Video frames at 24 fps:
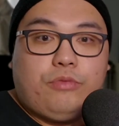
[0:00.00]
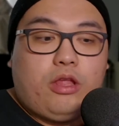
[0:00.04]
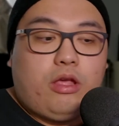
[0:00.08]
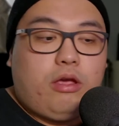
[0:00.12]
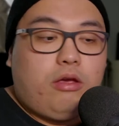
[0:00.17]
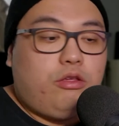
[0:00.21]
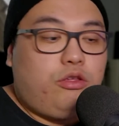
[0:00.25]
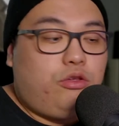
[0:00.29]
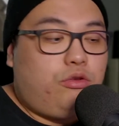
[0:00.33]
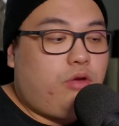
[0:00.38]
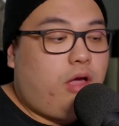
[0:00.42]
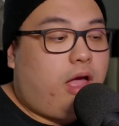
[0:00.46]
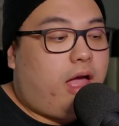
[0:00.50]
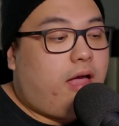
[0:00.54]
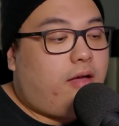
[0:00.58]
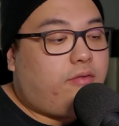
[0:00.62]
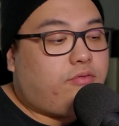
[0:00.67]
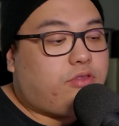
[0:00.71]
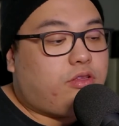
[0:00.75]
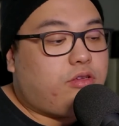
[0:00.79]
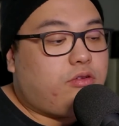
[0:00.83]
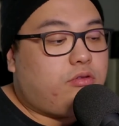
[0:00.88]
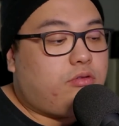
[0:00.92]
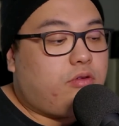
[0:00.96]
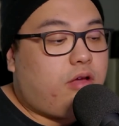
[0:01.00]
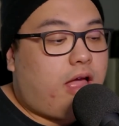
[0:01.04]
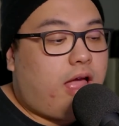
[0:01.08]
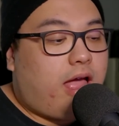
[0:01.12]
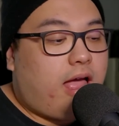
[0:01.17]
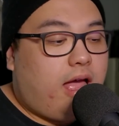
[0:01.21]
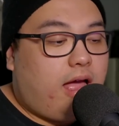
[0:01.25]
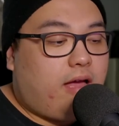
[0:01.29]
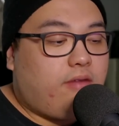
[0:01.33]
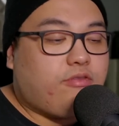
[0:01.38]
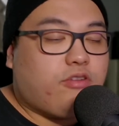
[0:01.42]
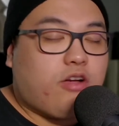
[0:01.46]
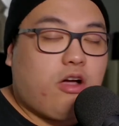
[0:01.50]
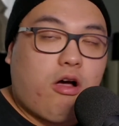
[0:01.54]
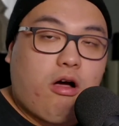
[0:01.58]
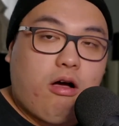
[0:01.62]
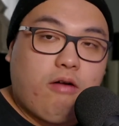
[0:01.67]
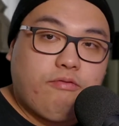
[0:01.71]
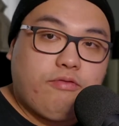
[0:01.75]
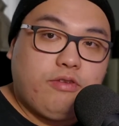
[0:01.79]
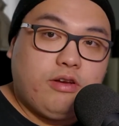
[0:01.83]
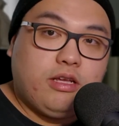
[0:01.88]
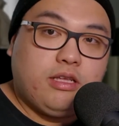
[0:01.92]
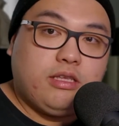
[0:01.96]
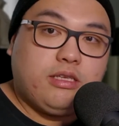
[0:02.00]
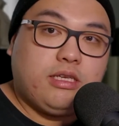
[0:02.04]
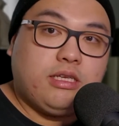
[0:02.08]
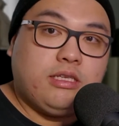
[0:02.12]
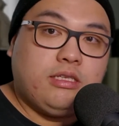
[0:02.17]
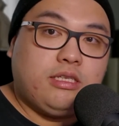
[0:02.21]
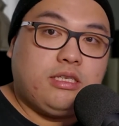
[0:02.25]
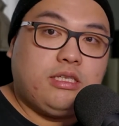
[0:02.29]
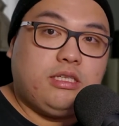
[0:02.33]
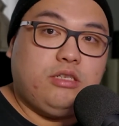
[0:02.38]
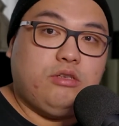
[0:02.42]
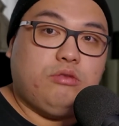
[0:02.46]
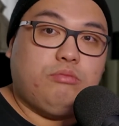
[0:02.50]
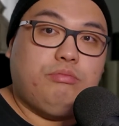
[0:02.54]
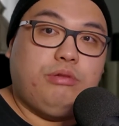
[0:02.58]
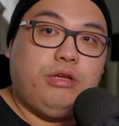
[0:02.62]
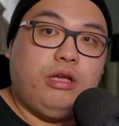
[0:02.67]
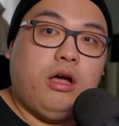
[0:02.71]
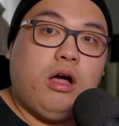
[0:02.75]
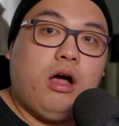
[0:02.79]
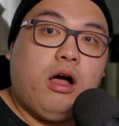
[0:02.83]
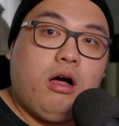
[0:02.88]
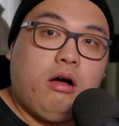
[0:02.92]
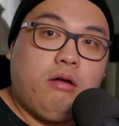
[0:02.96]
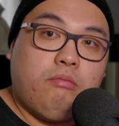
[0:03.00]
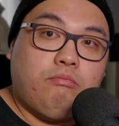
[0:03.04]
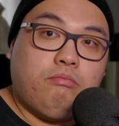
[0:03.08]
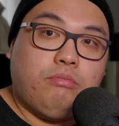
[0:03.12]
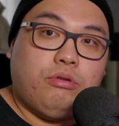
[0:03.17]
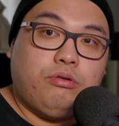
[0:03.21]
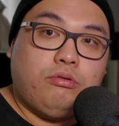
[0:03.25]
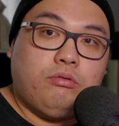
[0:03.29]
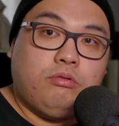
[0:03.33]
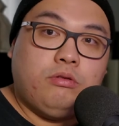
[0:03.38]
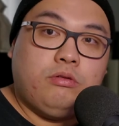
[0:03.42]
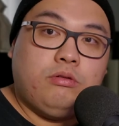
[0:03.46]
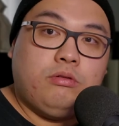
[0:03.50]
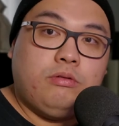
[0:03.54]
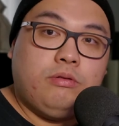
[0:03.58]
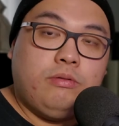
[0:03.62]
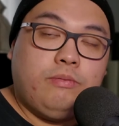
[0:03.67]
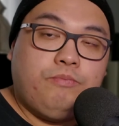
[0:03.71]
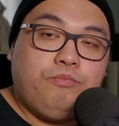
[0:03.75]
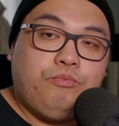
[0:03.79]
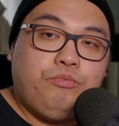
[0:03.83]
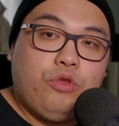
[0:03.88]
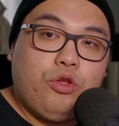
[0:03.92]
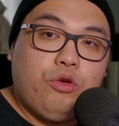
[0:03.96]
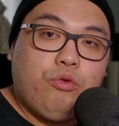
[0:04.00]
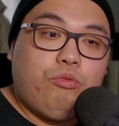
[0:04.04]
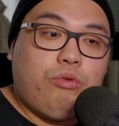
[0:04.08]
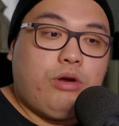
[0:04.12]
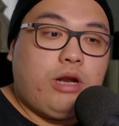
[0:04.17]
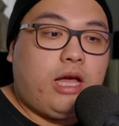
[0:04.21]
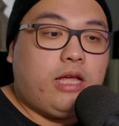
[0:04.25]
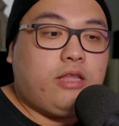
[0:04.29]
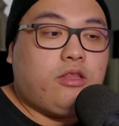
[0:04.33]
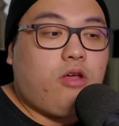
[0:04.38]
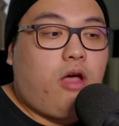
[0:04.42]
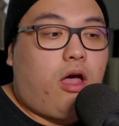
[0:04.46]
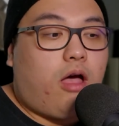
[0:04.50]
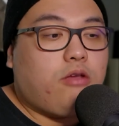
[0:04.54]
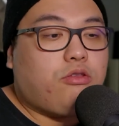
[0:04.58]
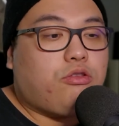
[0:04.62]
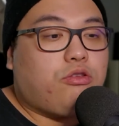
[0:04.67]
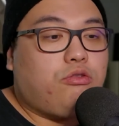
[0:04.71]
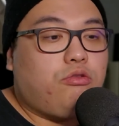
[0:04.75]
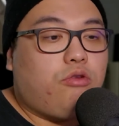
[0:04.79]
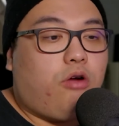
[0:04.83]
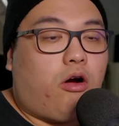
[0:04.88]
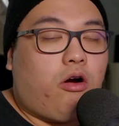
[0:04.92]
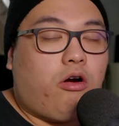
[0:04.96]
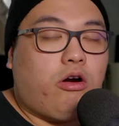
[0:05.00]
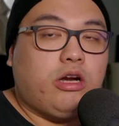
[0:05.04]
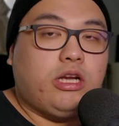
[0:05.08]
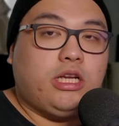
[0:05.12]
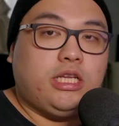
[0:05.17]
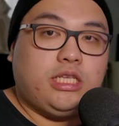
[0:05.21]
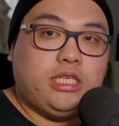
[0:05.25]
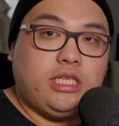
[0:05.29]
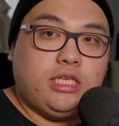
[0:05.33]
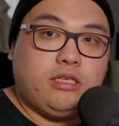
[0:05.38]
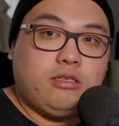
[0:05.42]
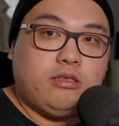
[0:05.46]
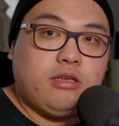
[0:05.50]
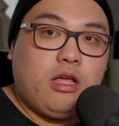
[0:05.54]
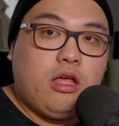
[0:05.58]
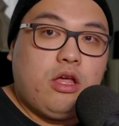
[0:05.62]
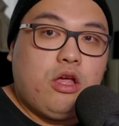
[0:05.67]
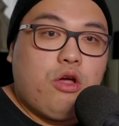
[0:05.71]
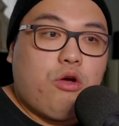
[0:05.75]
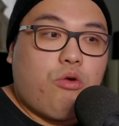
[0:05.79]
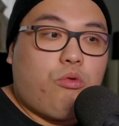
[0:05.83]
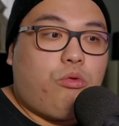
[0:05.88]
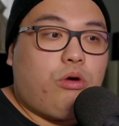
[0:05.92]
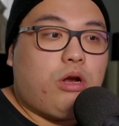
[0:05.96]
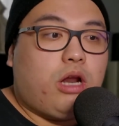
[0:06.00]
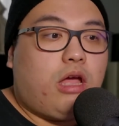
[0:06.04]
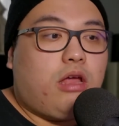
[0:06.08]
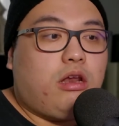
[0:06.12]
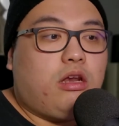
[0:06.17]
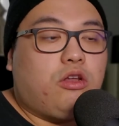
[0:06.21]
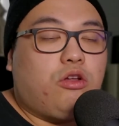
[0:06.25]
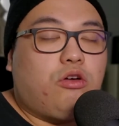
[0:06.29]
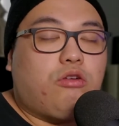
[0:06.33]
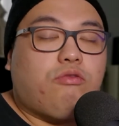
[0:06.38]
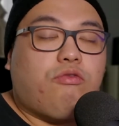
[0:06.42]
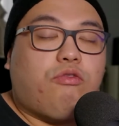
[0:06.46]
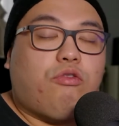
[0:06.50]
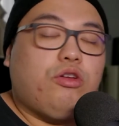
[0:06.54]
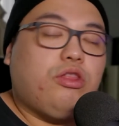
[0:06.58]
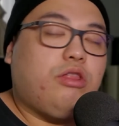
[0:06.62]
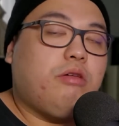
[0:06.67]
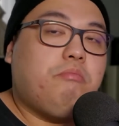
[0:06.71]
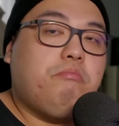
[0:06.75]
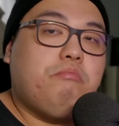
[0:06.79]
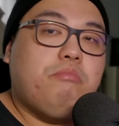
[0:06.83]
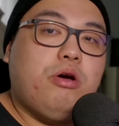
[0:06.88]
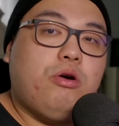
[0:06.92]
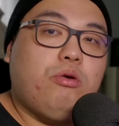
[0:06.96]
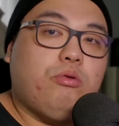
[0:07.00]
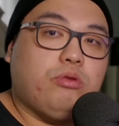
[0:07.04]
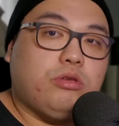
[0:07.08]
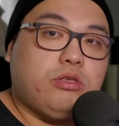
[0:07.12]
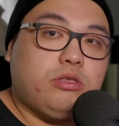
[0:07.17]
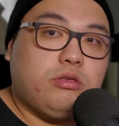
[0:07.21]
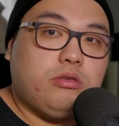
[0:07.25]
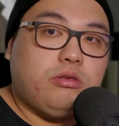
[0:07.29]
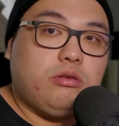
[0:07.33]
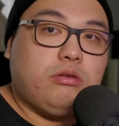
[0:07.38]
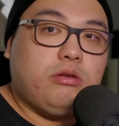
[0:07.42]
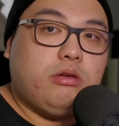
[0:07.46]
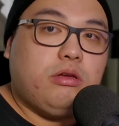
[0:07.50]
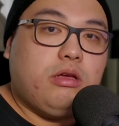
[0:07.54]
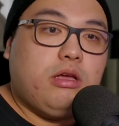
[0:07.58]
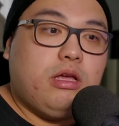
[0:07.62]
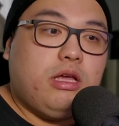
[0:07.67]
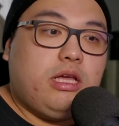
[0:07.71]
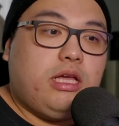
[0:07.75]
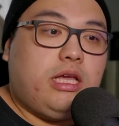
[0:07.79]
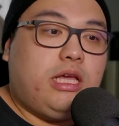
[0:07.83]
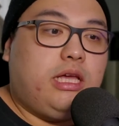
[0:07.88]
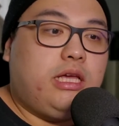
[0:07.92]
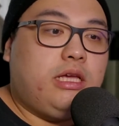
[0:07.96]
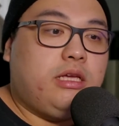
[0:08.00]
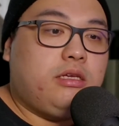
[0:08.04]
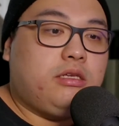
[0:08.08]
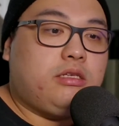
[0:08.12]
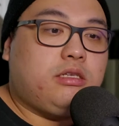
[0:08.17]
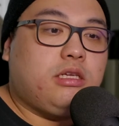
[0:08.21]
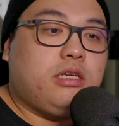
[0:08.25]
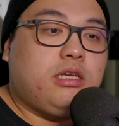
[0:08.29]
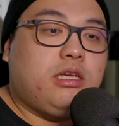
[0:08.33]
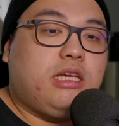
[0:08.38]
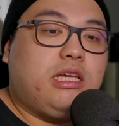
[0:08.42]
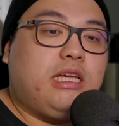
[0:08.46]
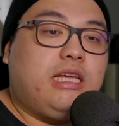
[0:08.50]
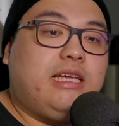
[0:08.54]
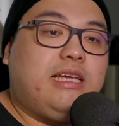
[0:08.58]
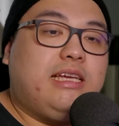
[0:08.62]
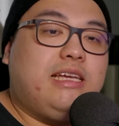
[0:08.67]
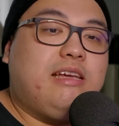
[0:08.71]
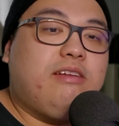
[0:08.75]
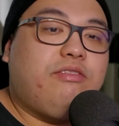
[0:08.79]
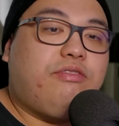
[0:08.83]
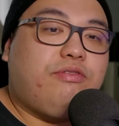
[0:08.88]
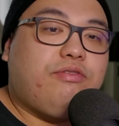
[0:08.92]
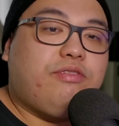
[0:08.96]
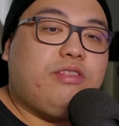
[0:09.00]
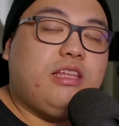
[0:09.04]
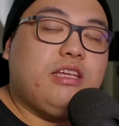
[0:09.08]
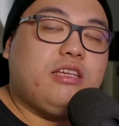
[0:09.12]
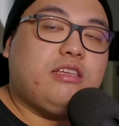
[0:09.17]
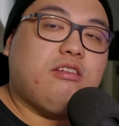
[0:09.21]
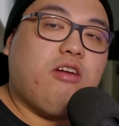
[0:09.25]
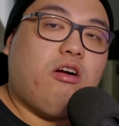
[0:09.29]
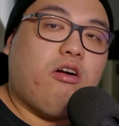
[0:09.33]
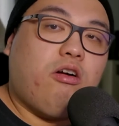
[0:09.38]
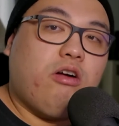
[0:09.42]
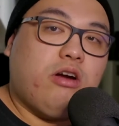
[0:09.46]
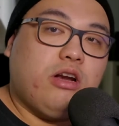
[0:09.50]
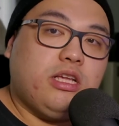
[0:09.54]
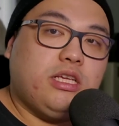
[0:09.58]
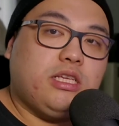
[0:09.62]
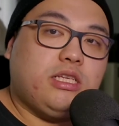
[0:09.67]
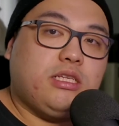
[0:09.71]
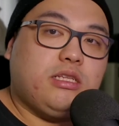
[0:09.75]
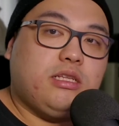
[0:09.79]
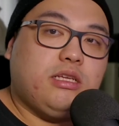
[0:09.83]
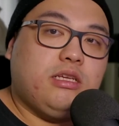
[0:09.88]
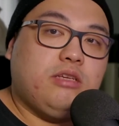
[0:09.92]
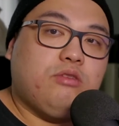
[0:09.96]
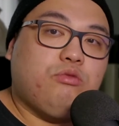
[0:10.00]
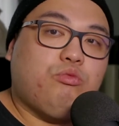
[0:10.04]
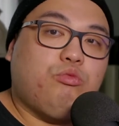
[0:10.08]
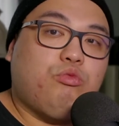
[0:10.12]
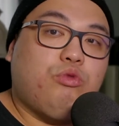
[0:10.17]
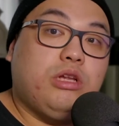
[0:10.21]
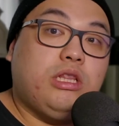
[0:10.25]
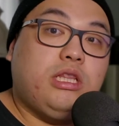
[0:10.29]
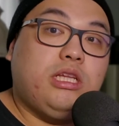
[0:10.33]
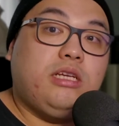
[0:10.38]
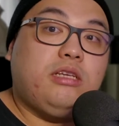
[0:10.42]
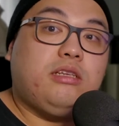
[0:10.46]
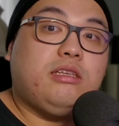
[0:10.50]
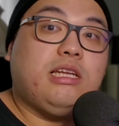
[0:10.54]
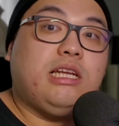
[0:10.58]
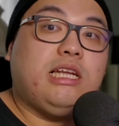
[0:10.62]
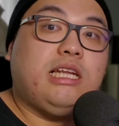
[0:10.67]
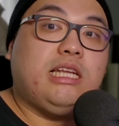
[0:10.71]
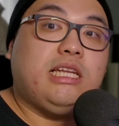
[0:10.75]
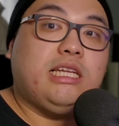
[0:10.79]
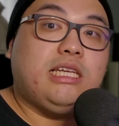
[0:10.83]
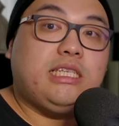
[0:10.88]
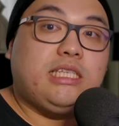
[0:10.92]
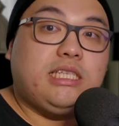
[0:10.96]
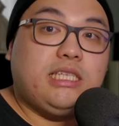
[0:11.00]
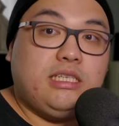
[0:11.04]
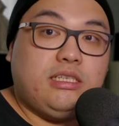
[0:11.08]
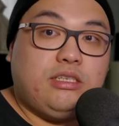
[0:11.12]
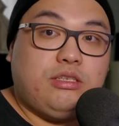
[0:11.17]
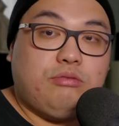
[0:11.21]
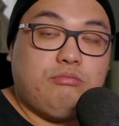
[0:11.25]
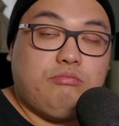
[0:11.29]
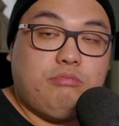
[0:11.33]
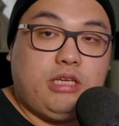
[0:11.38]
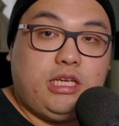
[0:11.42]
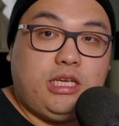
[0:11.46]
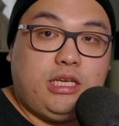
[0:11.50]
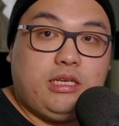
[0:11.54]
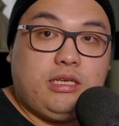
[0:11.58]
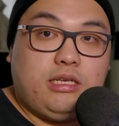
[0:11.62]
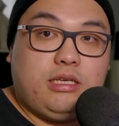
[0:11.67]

You have to have confidence and still be humble. When I talk to artists, what I look for the most is if this artist is willing to listen to me.